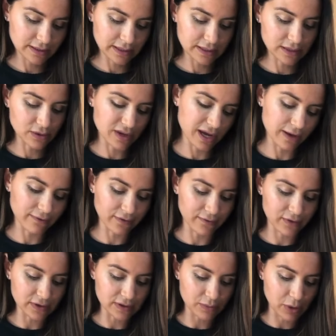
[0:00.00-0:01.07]
It's okay if it
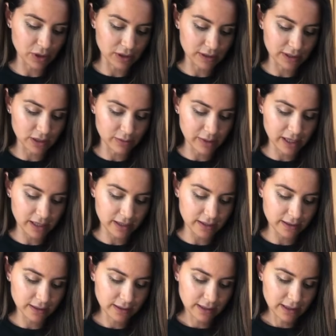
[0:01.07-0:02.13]
falls apart a little bit.
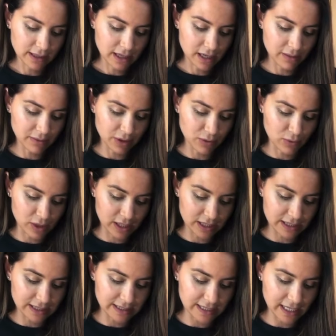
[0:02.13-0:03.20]
You want
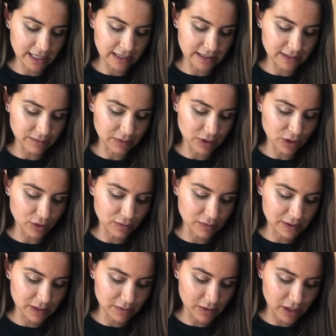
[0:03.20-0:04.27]
it to stay in some
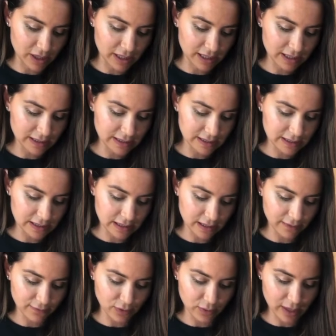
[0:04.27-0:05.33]
cubes, to be honest,
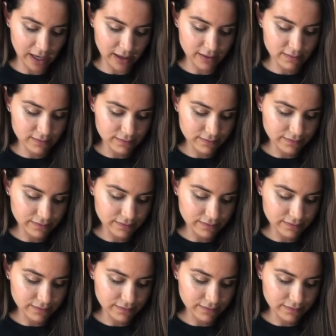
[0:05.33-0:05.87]
if you can.